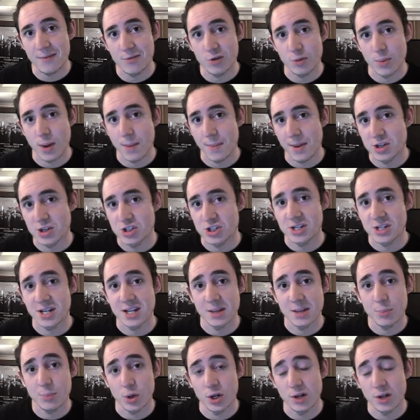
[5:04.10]
I mentioned in the
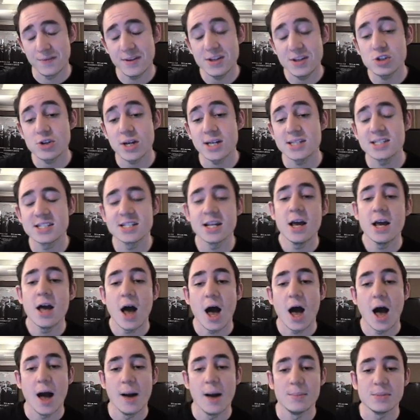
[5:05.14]
point of interest,
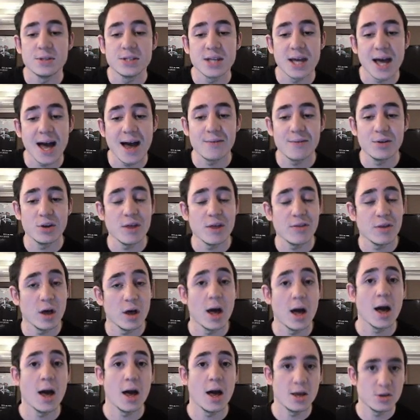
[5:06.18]
to have
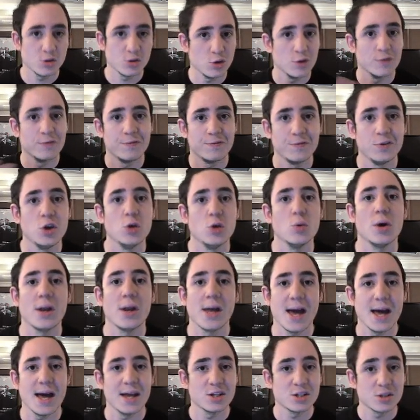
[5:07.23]
another sort of view on it
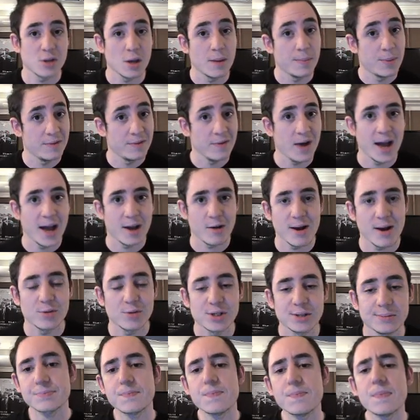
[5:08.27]
and a bit of high ground.
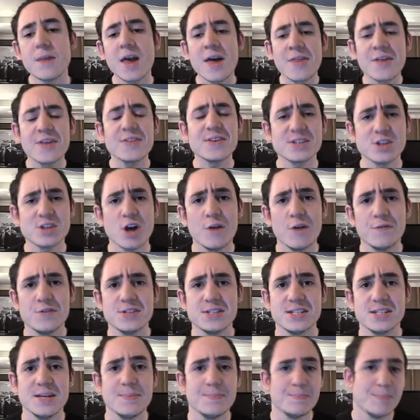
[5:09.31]
I think this offers
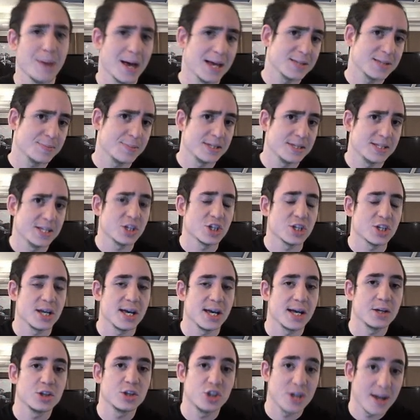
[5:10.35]
the best
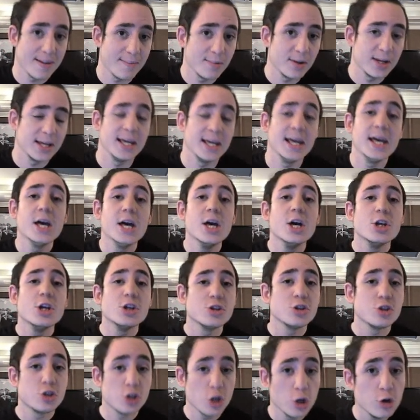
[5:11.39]
positioning generally
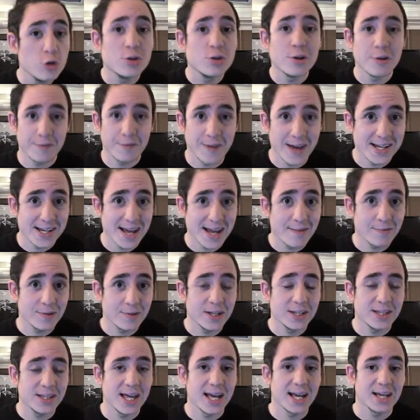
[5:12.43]
to defend
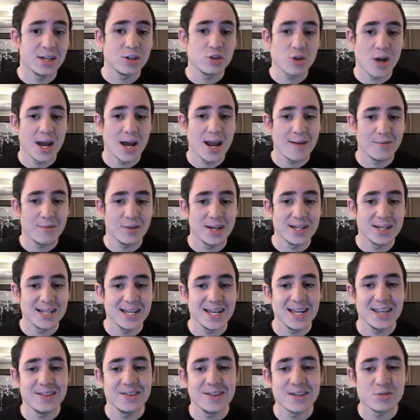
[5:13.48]
everything and try and have an
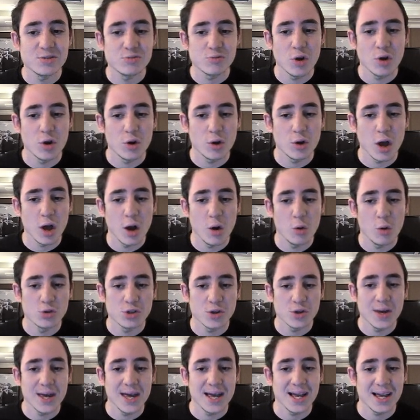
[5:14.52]
idea. This rogue also
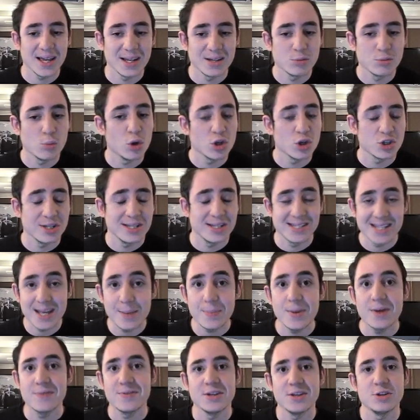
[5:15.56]
here can watch the zip
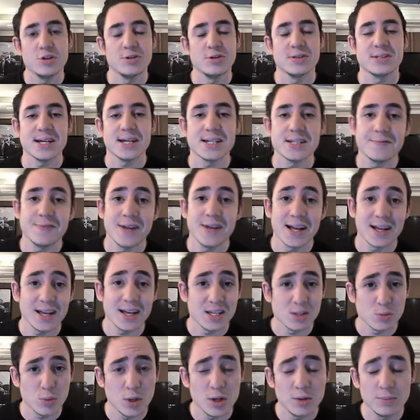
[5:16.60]
if they do decide to flank as
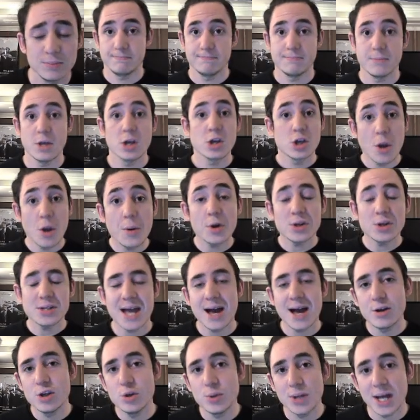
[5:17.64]
well. Going on to how
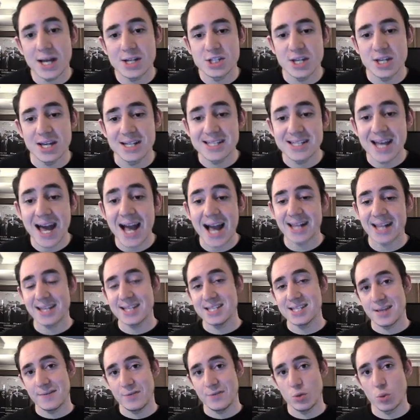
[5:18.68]
you would actually attack this
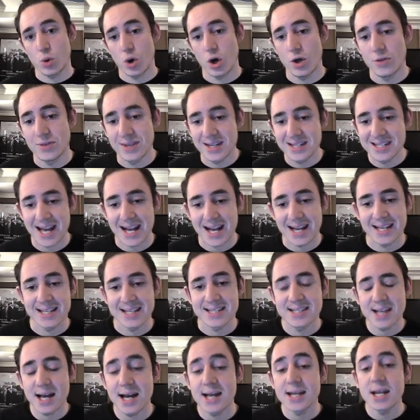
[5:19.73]
if you were on the attacking
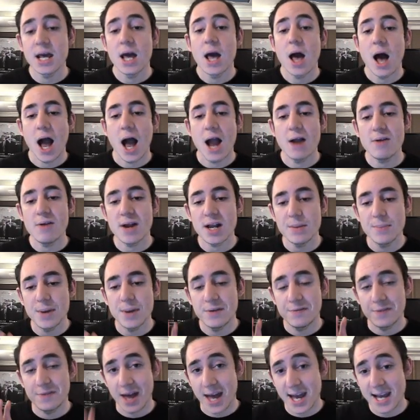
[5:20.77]
side, I recommend
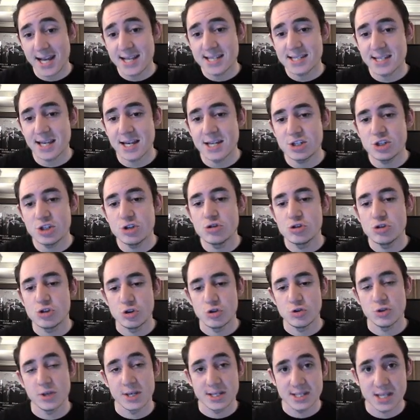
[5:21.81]
for A sites you do
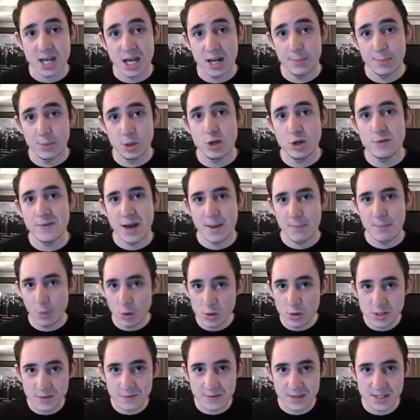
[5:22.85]
this kind of maneuver, and
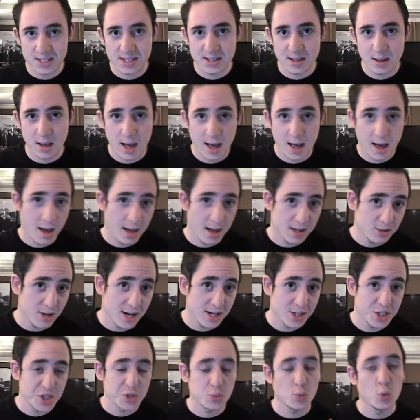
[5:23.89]
most of these
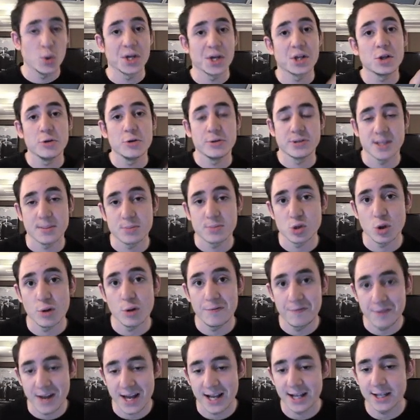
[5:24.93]
strategies will include some sort of
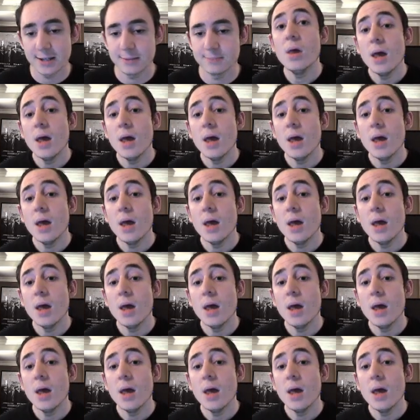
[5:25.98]
flank.